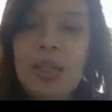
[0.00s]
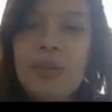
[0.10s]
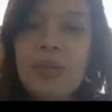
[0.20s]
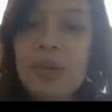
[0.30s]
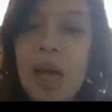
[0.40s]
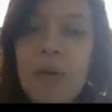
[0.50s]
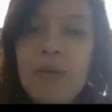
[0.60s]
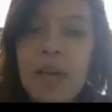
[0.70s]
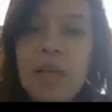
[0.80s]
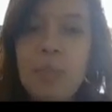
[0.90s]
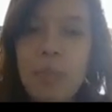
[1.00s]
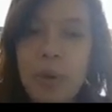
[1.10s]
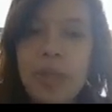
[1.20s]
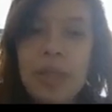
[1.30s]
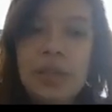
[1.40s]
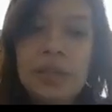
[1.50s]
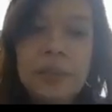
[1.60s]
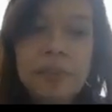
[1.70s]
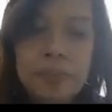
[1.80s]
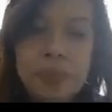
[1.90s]
it's now very
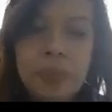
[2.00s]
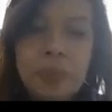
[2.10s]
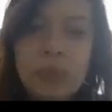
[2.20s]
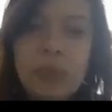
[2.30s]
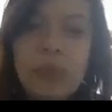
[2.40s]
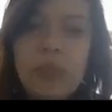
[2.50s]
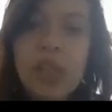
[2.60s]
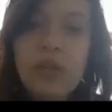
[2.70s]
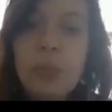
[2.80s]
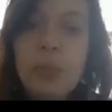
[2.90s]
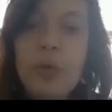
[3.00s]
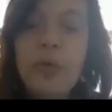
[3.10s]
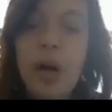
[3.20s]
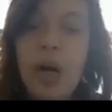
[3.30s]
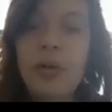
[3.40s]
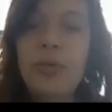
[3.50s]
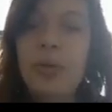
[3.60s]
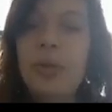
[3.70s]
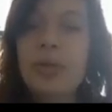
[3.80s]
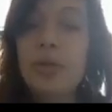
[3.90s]
important to move on
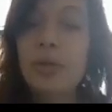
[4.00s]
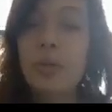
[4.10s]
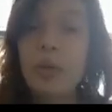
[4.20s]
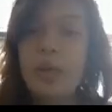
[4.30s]
from just